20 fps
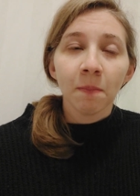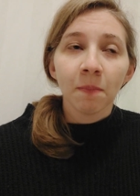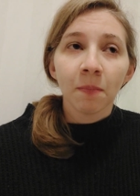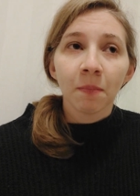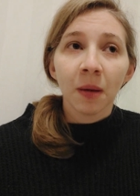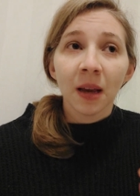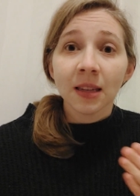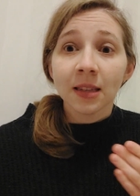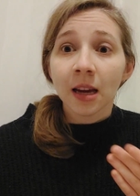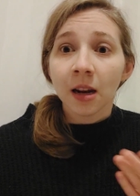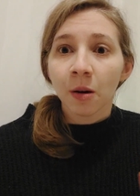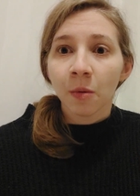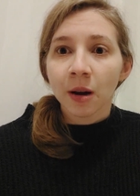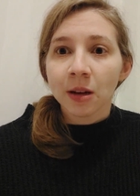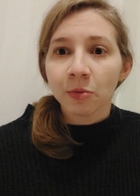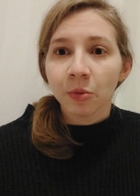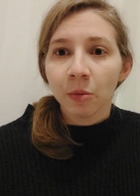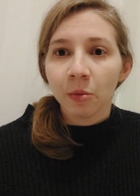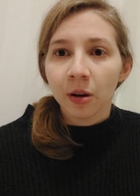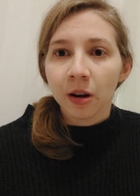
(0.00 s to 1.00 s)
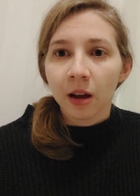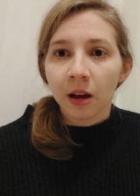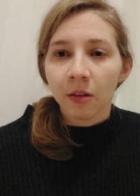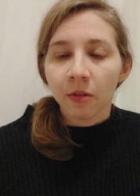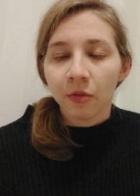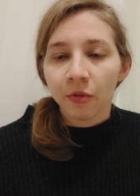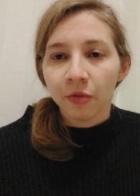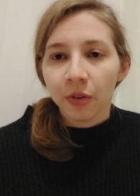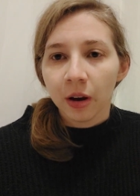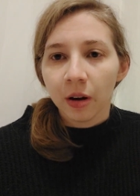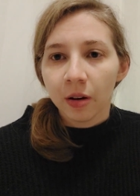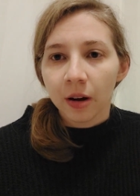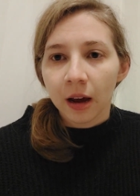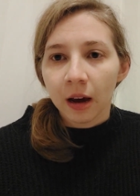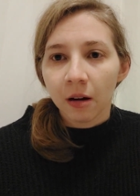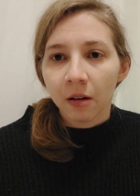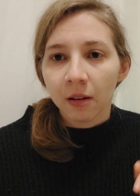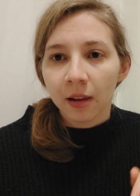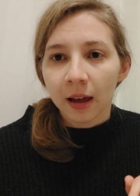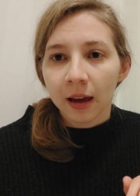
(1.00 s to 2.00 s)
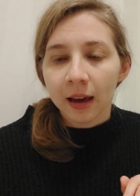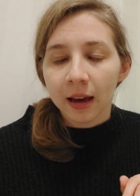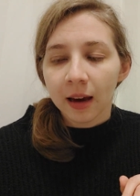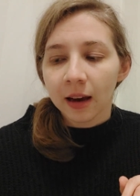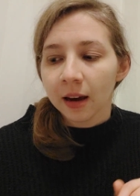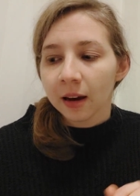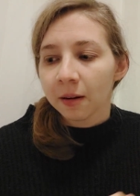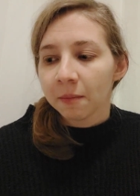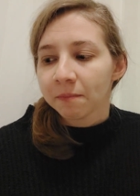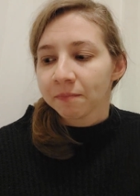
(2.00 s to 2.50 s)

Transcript: because otherwise we would have figured out, like,